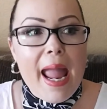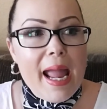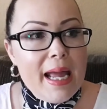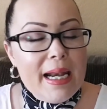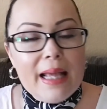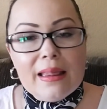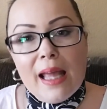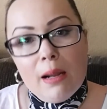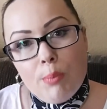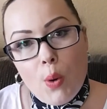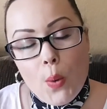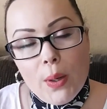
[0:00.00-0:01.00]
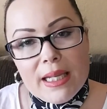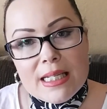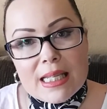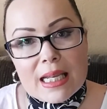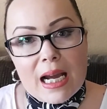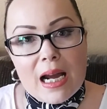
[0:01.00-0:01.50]
And at that
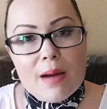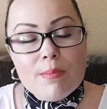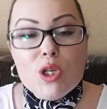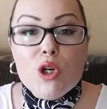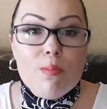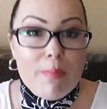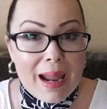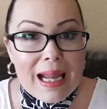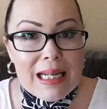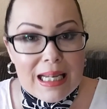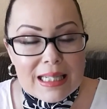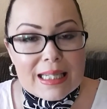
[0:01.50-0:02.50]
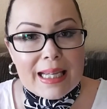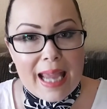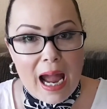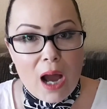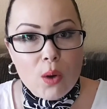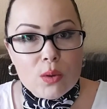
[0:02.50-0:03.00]
point, you may need
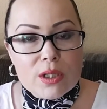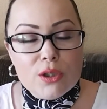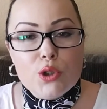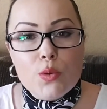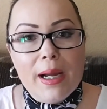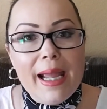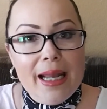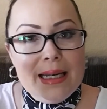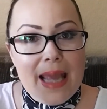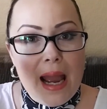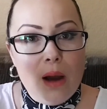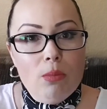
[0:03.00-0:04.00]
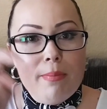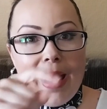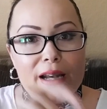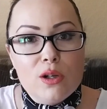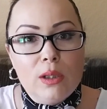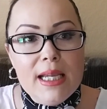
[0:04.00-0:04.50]
to do a head count
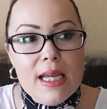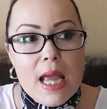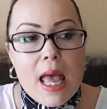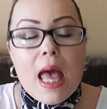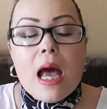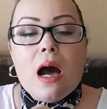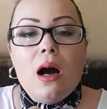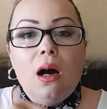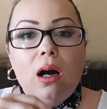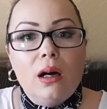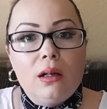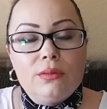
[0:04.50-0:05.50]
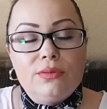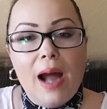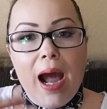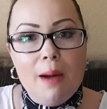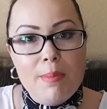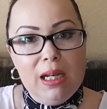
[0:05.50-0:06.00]
manually of
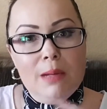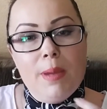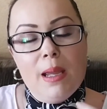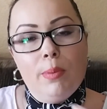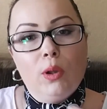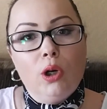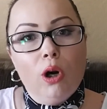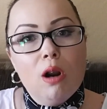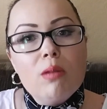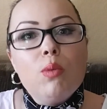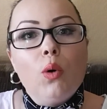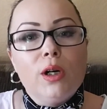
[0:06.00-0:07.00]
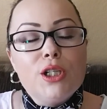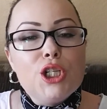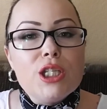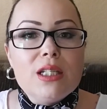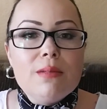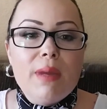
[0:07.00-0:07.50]
how many people are on board,
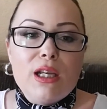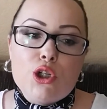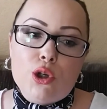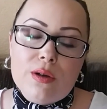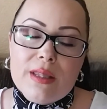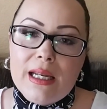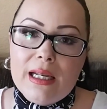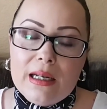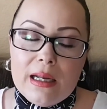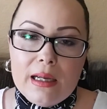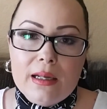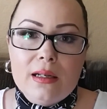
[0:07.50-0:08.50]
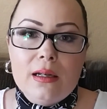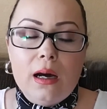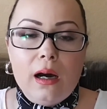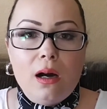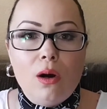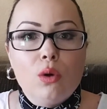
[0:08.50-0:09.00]
just to make sure that it
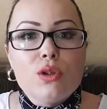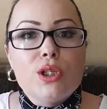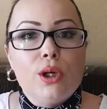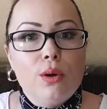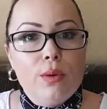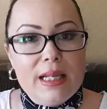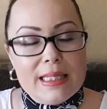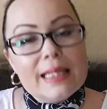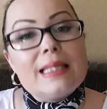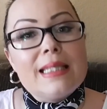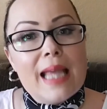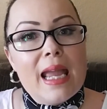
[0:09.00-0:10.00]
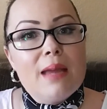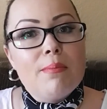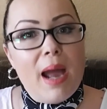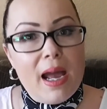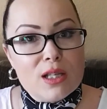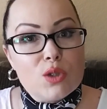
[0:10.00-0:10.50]
also is the same
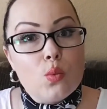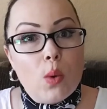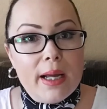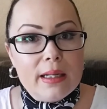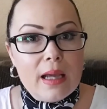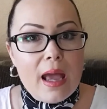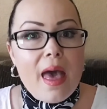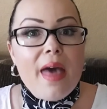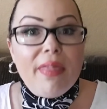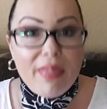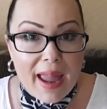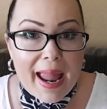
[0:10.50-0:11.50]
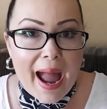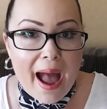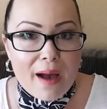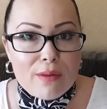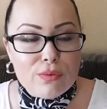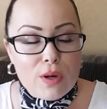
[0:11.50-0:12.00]
as what they
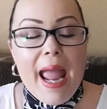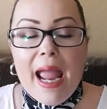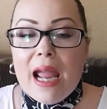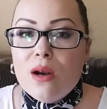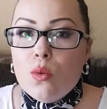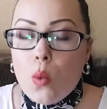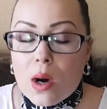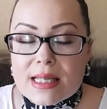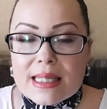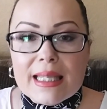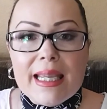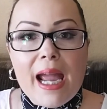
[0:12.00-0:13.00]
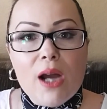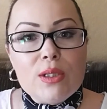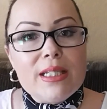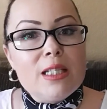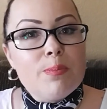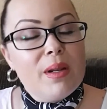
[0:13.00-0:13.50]
have. And once the
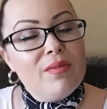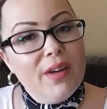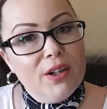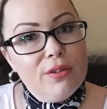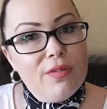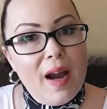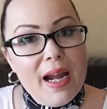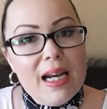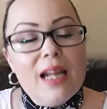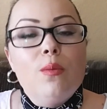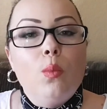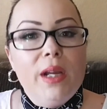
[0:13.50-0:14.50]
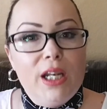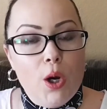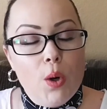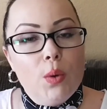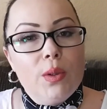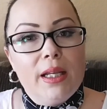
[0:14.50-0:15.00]
count has been verified and we
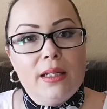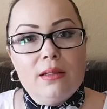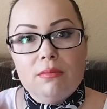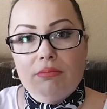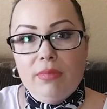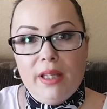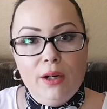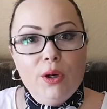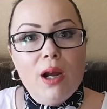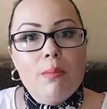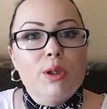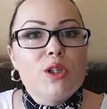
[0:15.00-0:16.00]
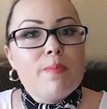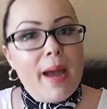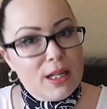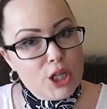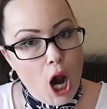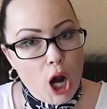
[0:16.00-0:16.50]
know that their numbers
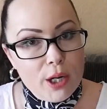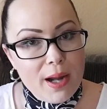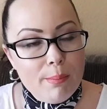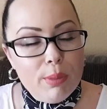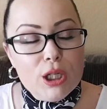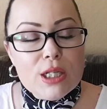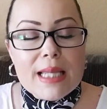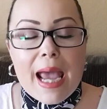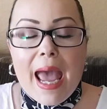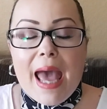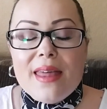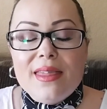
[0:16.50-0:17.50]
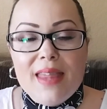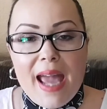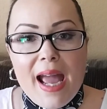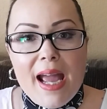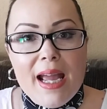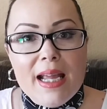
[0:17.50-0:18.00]
match our numbers,
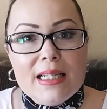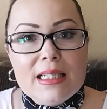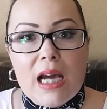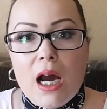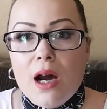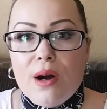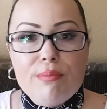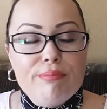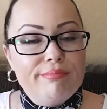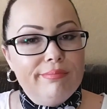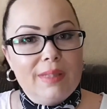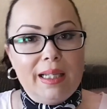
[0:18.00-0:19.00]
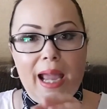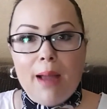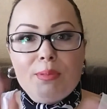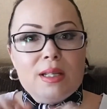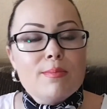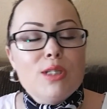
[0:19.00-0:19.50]
Then the
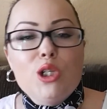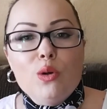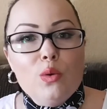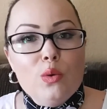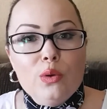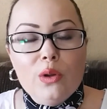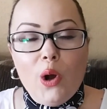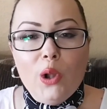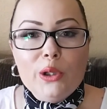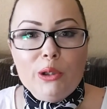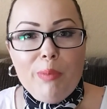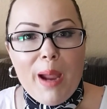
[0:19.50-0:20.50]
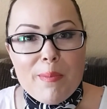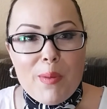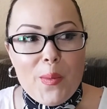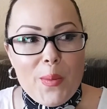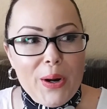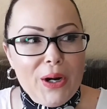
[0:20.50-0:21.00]
captains do all their
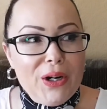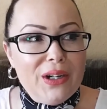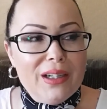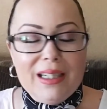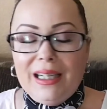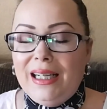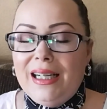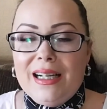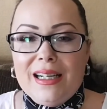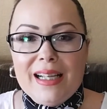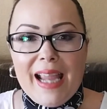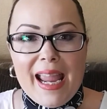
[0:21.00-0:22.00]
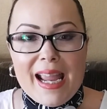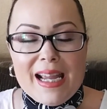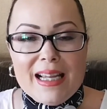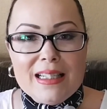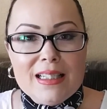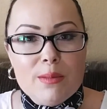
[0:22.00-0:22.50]
paperwork,
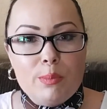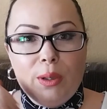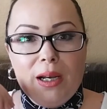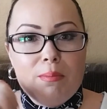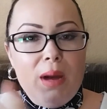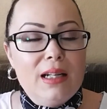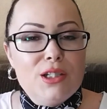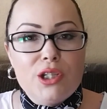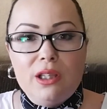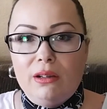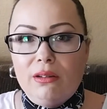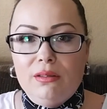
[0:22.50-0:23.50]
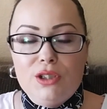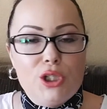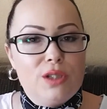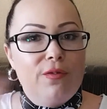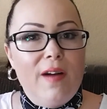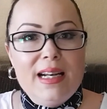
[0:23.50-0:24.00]
and pretty much they're
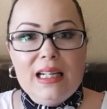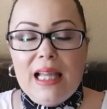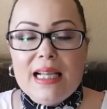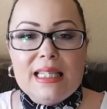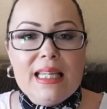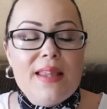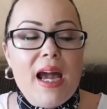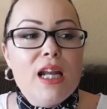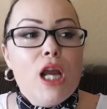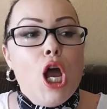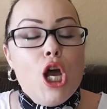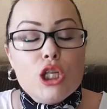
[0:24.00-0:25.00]
just finalizing that.